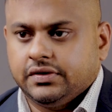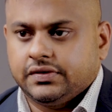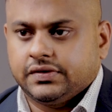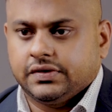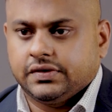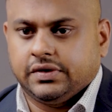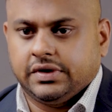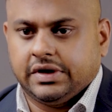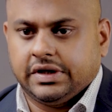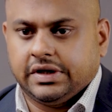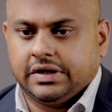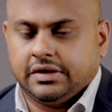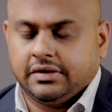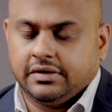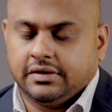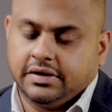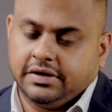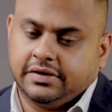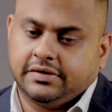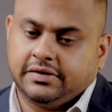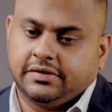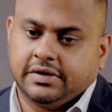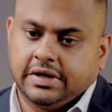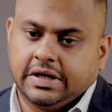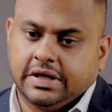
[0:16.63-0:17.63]
So
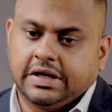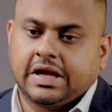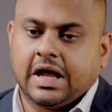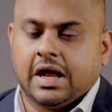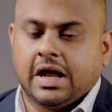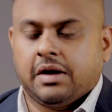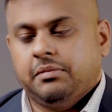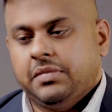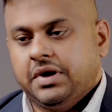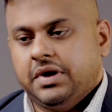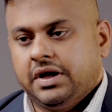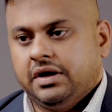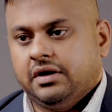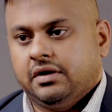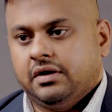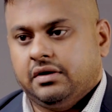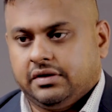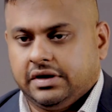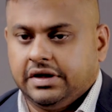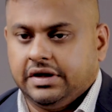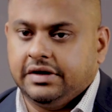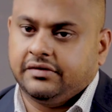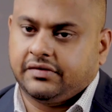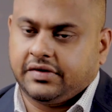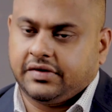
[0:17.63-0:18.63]
it can be
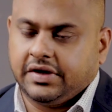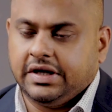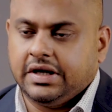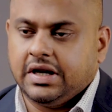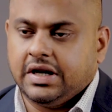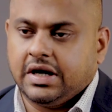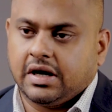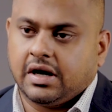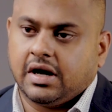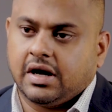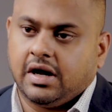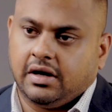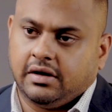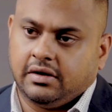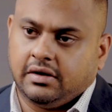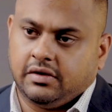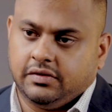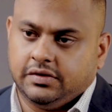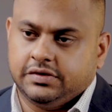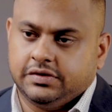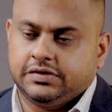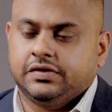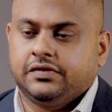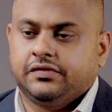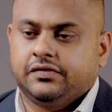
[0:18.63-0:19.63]
in Sri Lanka and
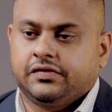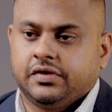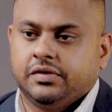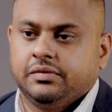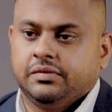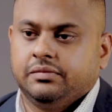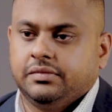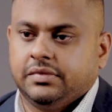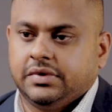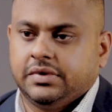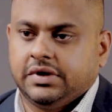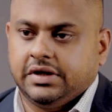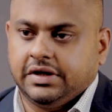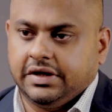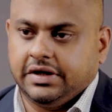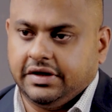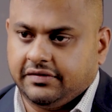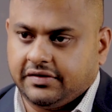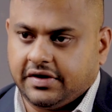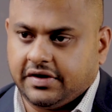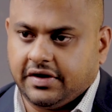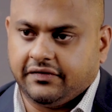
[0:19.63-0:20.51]
also from East